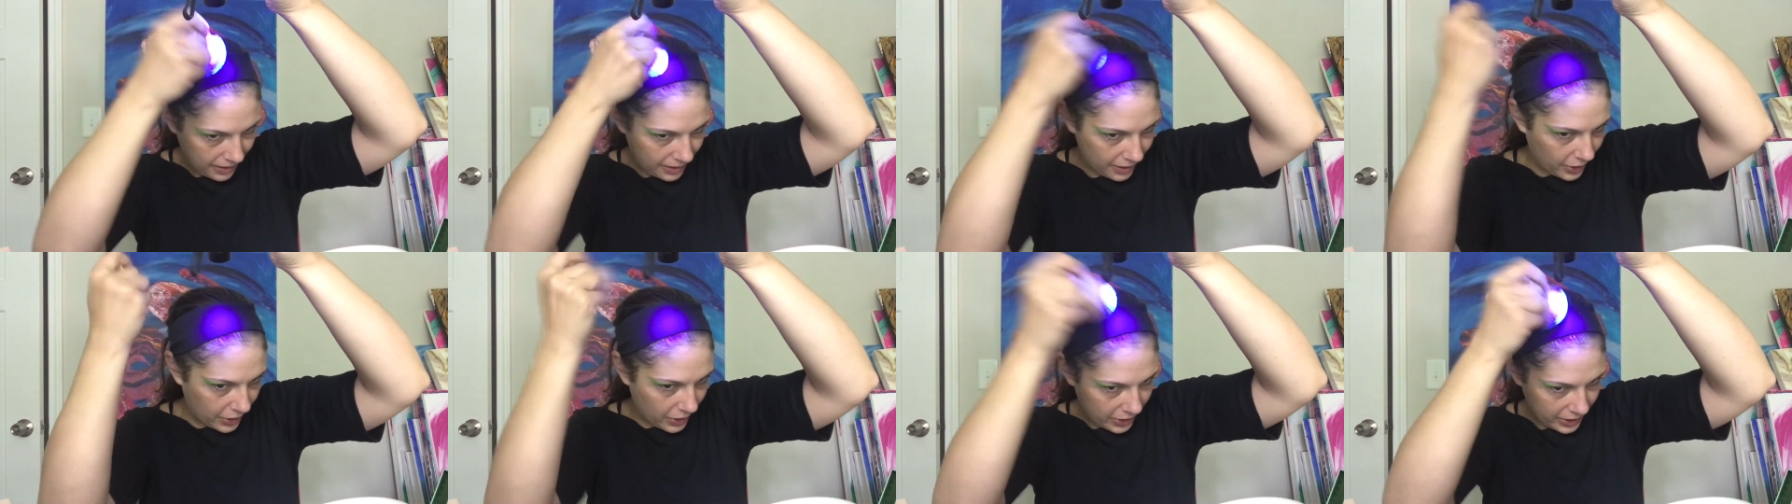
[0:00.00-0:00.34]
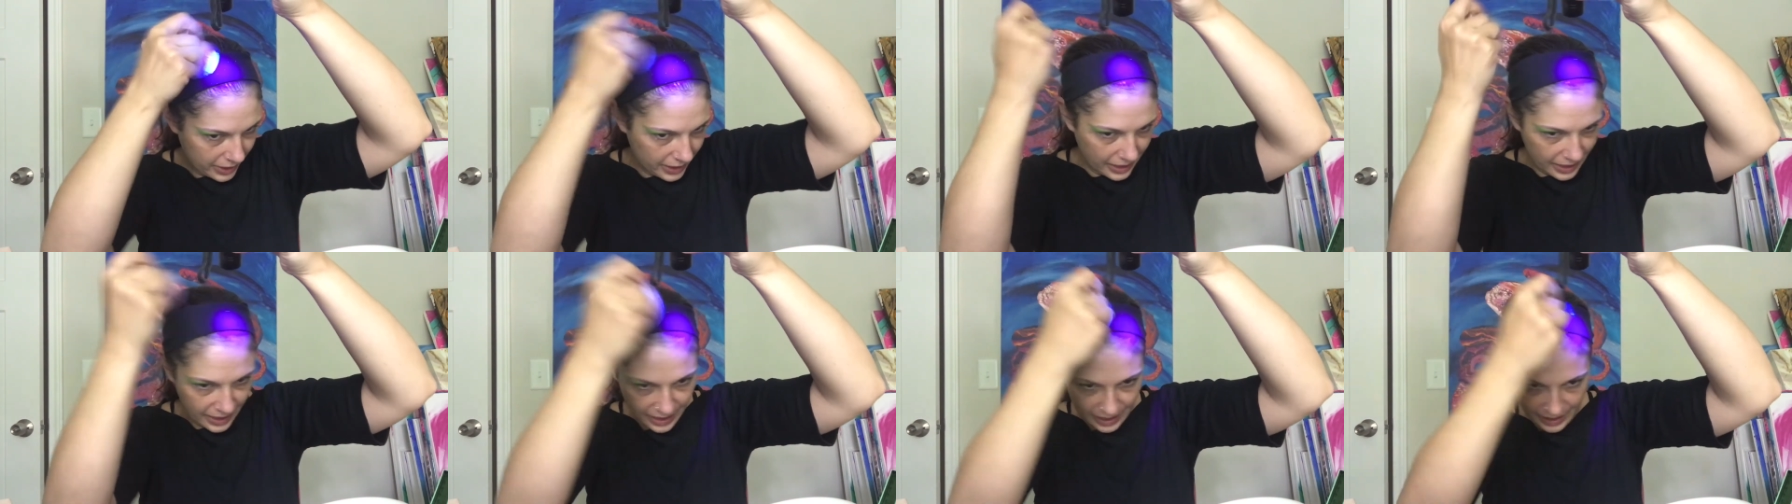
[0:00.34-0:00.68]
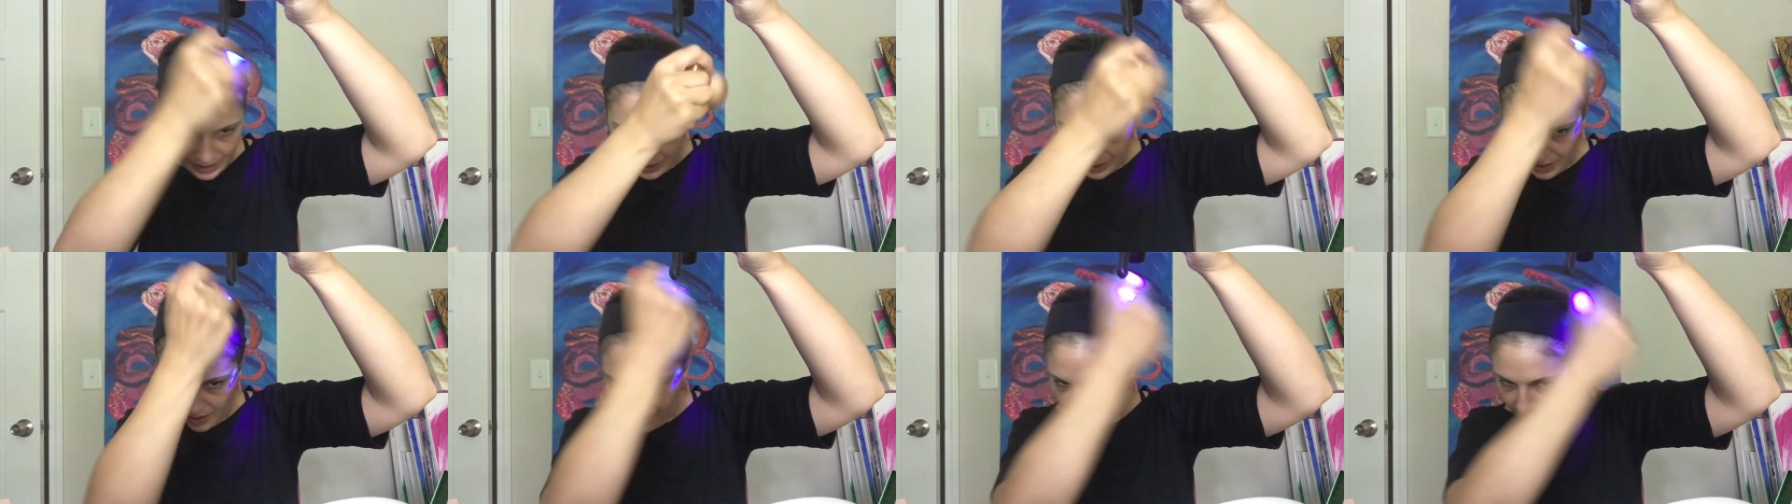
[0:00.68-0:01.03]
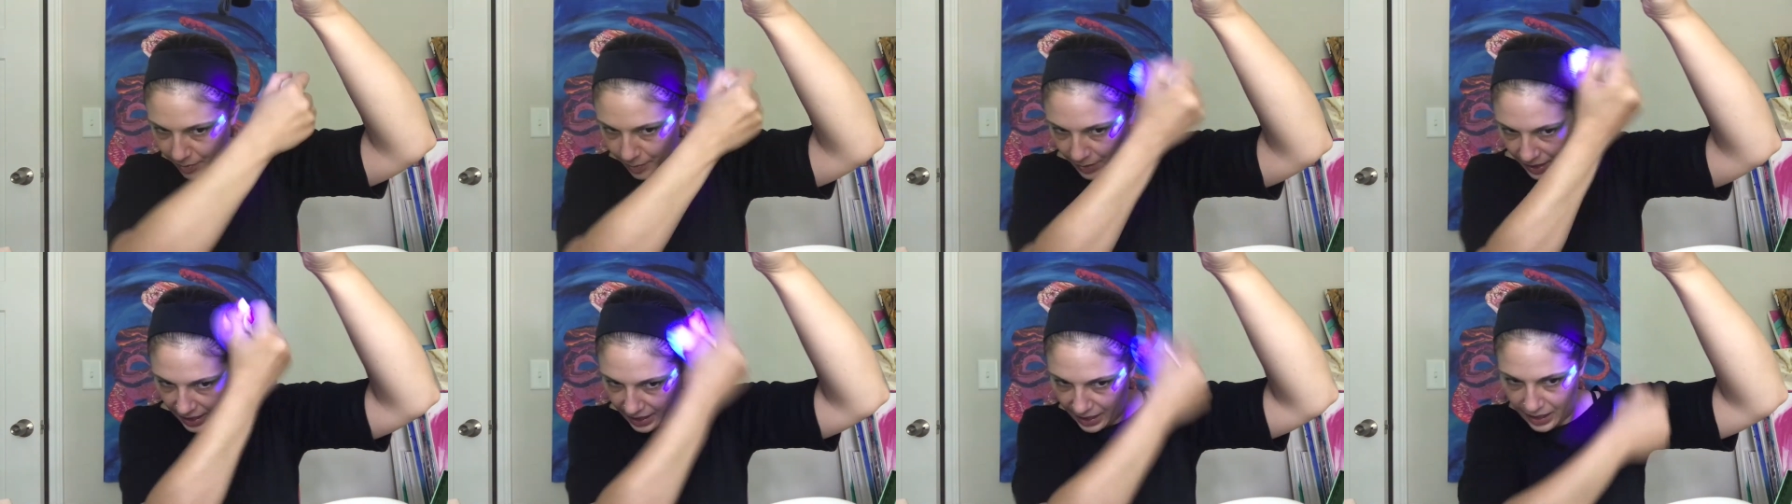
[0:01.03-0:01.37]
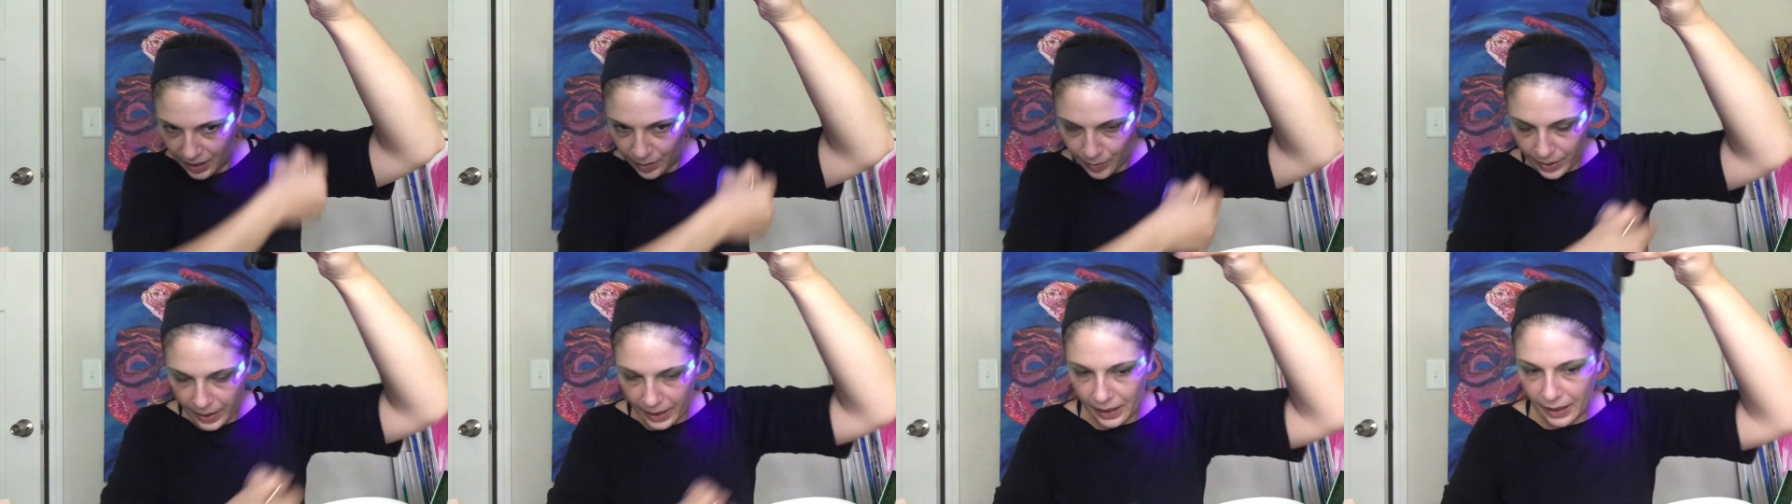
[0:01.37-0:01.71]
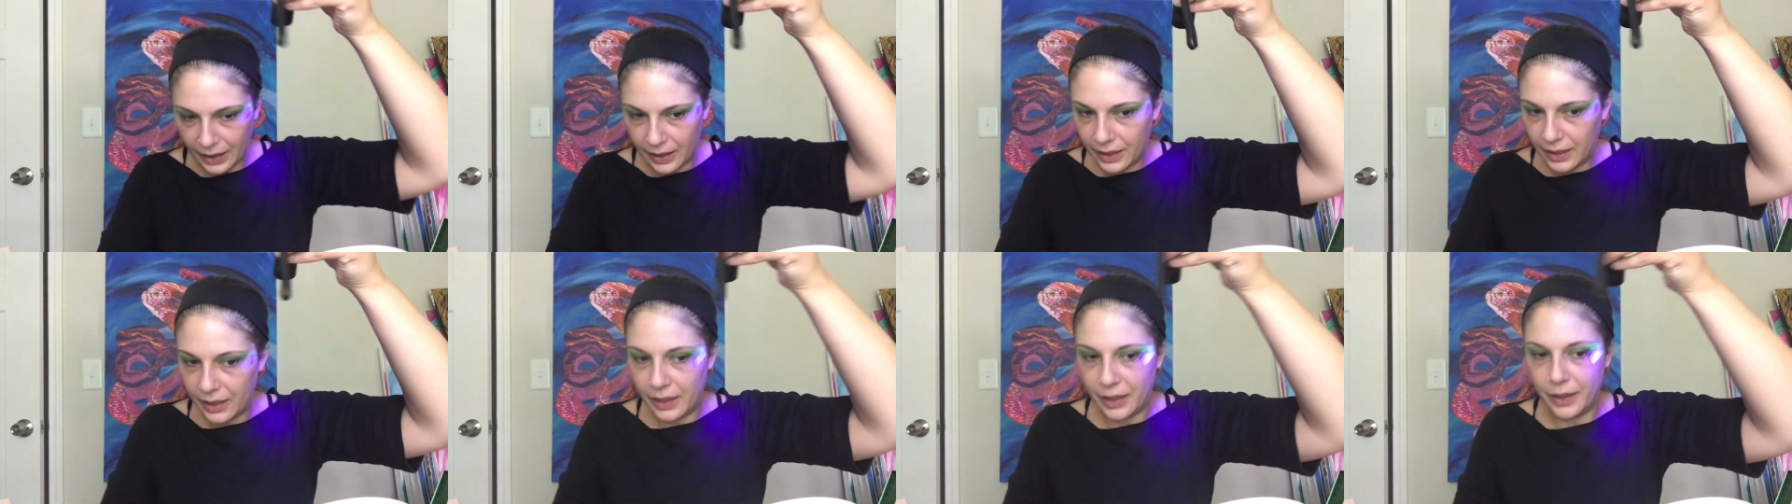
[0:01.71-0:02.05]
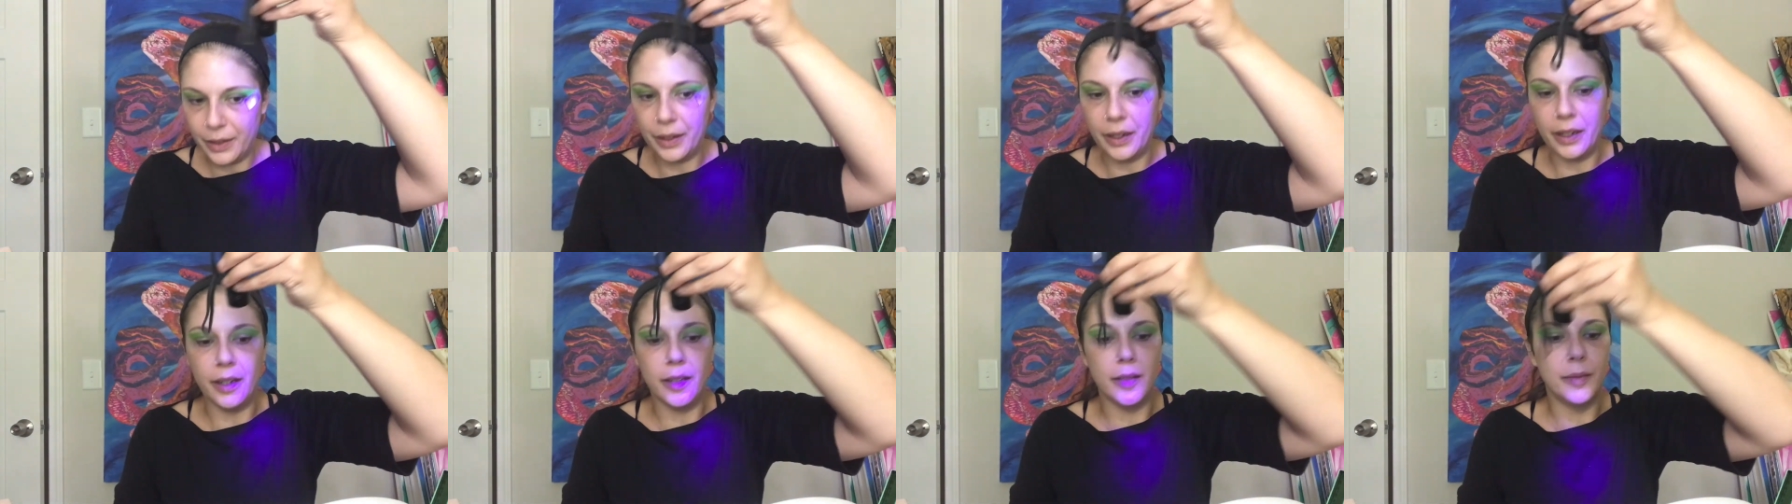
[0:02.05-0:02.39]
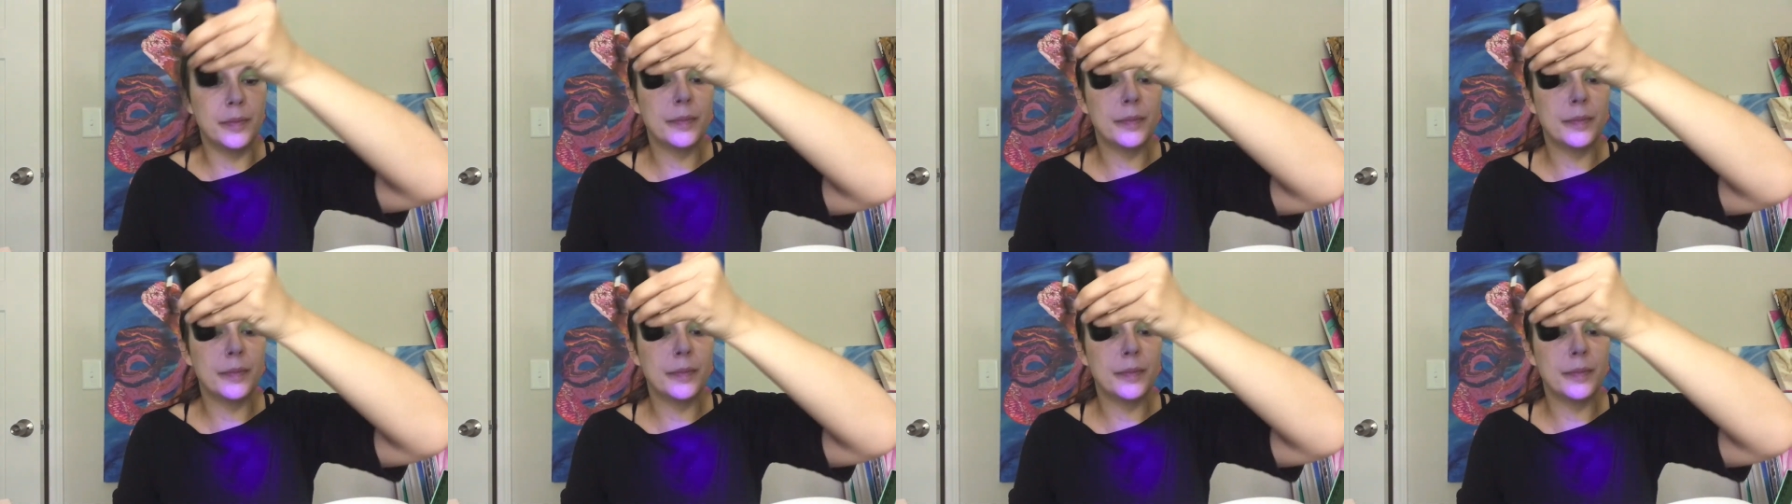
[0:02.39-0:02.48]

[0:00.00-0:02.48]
Goodness, all on my headband. Okay.